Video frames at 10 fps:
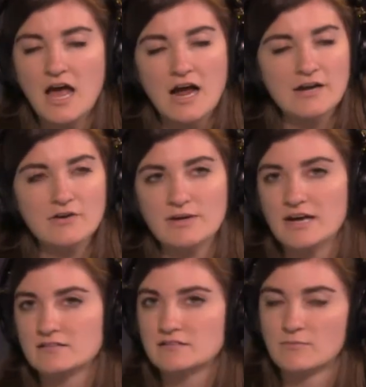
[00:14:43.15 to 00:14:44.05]
I knew he
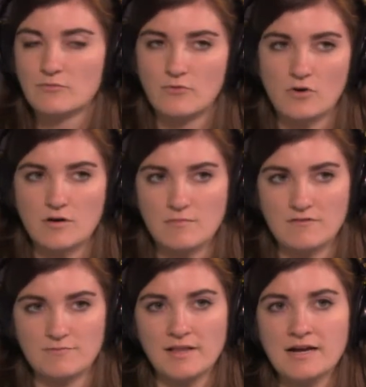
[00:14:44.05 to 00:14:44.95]
had some form
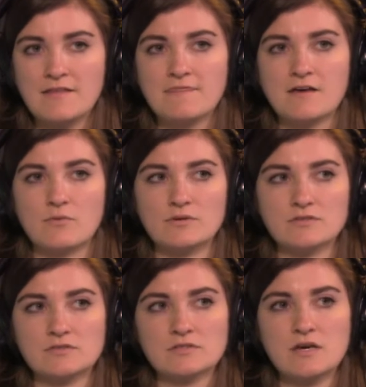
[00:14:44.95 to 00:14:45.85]
of plan that
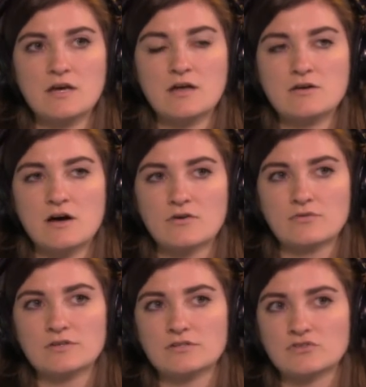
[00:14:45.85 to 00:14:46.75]
was not
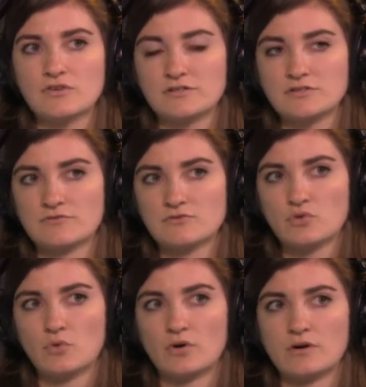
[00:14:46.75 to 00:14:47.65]
only destructive
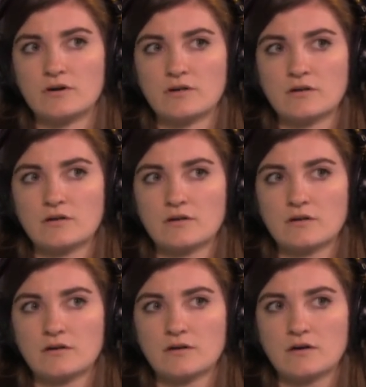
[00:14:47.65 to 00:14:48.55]
toward,
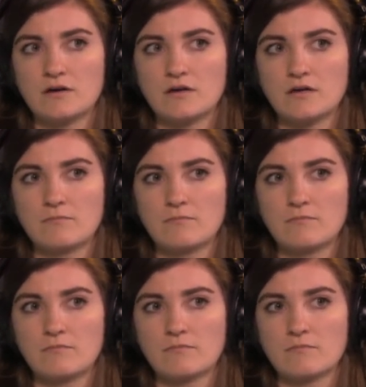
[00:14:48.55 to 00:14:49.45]
um,
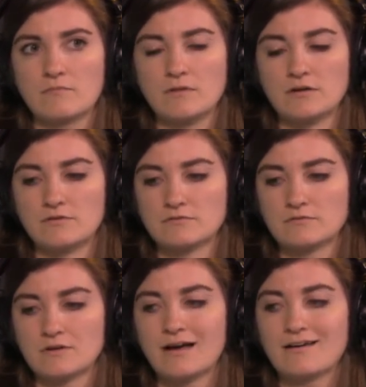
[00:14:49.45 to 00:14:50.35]
you know,
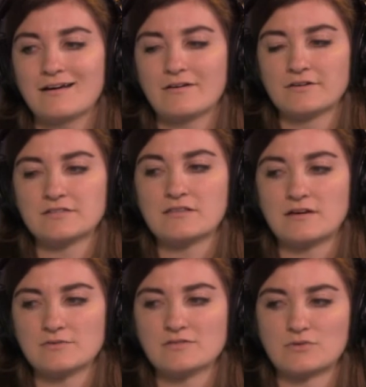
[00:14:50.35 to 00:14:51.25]
I, I honestly thought he
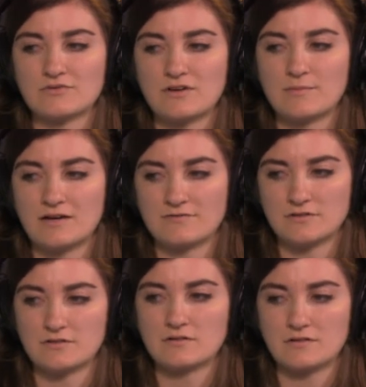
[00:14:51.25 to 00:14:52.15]
was sort of coming
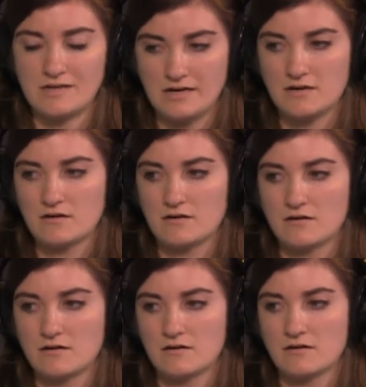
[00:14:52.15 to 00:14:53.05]
after Nick
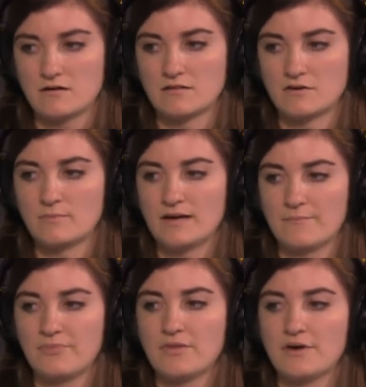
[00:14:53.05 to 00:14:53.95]
Mm, a little bit.
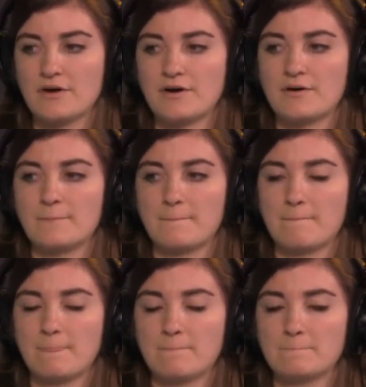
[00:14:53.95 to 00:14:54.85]
Right. Um,
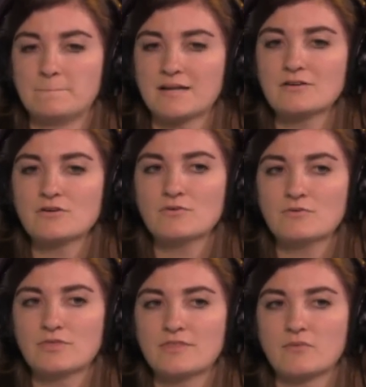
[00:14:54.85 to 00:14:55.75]
but I knew
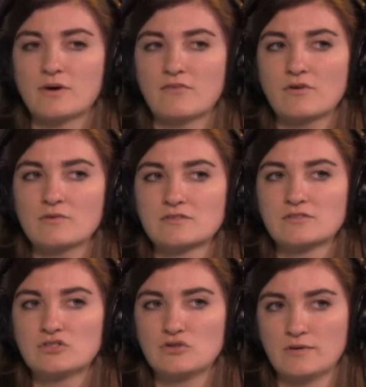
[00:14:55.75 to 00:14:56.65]
that whatever he was
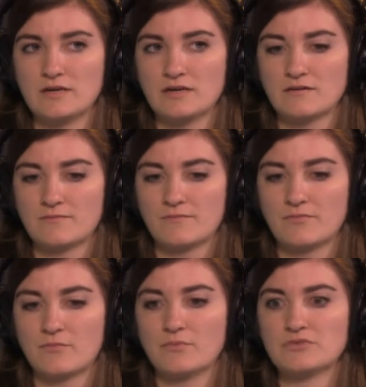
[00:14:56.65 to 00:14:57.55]
doing
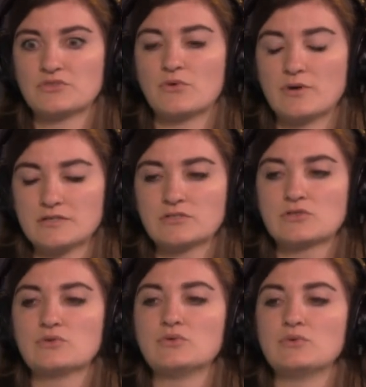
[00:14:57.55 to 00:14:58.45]
was going
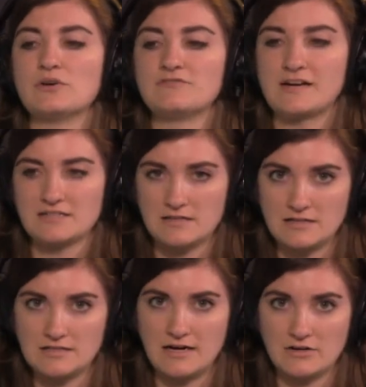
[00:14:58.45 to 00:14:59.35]
to affect the
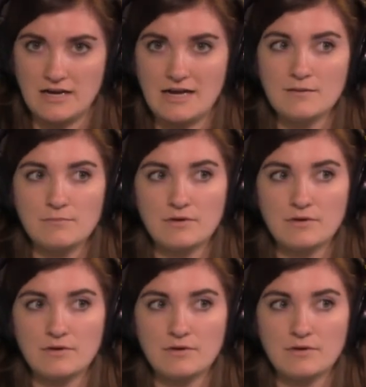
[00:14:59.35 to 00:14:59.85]
entire camp.